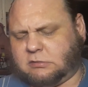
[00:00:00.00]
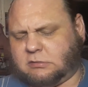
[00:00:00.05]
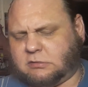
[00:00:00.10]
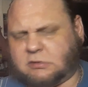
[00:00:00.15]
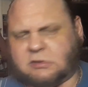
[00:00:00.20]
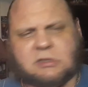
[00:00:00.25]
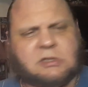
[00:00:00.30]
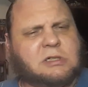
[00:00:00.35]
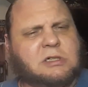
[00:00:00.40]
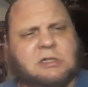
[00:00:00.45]

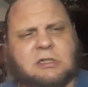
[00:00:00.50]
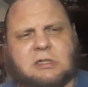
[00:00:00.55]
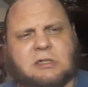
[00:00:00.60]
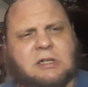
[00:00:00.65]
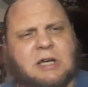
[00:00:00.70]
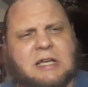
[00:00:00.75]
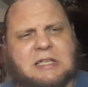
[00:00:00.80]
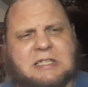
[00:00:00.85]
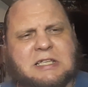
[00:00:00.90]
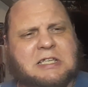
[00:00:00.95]
man,
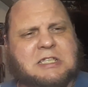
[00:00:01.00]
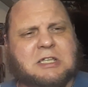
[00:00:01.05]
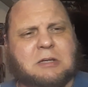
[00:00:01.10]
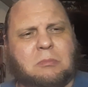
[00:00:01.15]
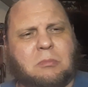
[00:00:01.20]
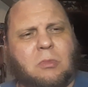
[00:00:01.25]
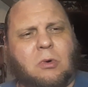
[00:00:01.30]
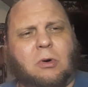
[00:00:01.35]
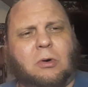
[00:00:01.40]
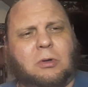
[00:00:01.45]
I see
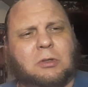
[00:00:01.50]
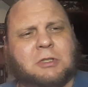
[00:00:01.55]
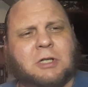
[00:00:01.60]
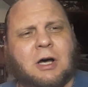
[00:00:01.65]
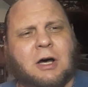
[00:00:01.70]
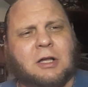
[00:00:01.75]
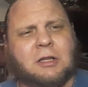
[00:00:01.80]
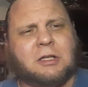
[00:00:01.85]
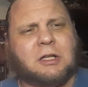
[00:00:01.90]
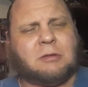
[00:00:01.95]
some mold
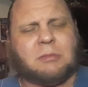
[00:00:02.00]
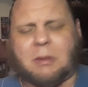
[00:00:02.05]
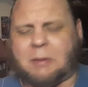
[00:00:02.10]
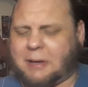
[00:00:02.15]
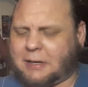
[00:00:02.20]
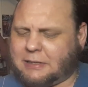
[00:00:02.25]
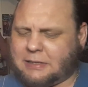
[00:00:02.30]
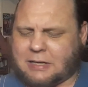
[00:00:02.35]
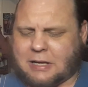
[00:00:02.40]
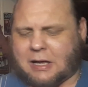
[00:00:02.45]
on them. I'm
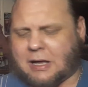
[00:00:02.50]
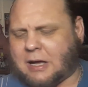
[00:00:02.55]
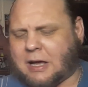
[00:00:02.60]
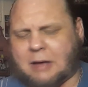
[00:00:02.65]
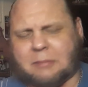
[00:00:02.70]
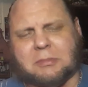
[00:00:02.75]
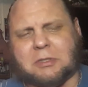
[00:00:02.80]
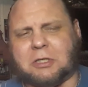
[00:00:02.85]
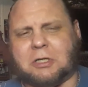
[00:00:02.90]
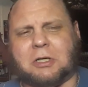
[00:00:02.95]
like, nah,
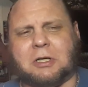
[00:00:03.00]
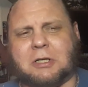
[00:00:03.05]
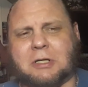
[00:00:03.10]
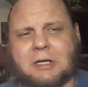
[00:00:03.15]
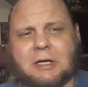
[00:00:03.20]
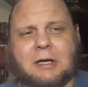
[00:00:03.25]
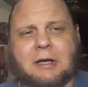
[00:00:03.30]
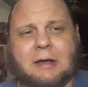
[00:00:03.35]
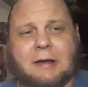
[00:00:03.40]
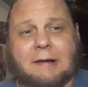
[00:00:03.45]
I'm good.
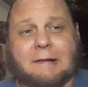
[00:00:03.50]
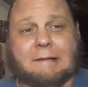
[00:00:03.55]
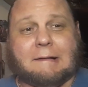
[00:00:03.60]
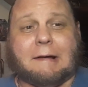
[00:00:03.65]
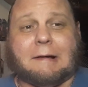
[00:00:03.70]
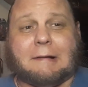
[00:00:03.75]
I